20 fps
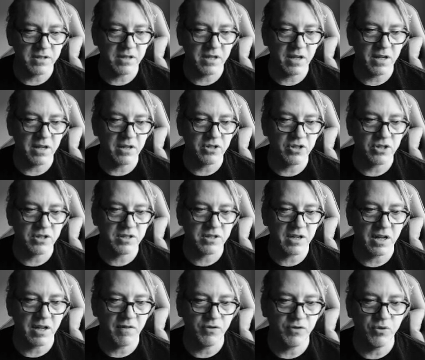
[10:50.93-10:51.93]
So let's say, just
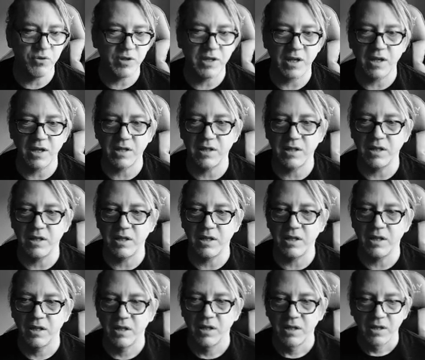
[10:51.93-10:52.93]
say, if you get
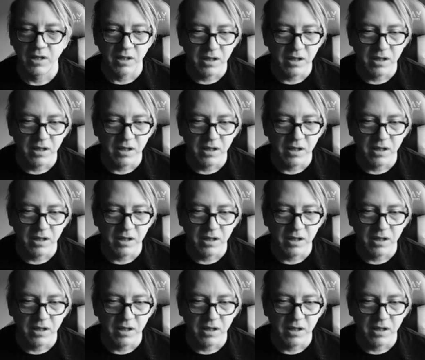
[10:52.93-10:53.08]
the